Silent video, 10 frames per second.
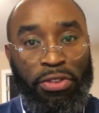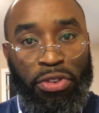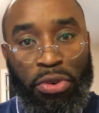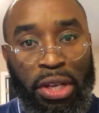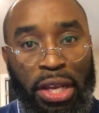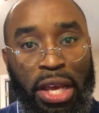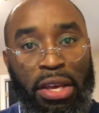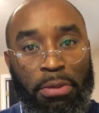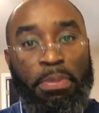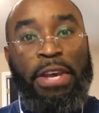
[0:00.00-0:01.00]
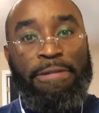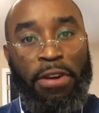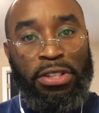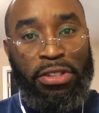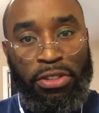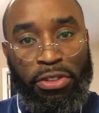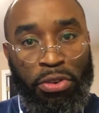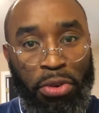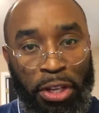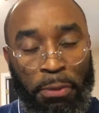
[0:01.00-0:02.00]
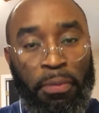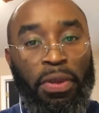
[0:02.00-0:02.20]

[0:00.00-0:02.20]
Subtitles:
student, me versus student.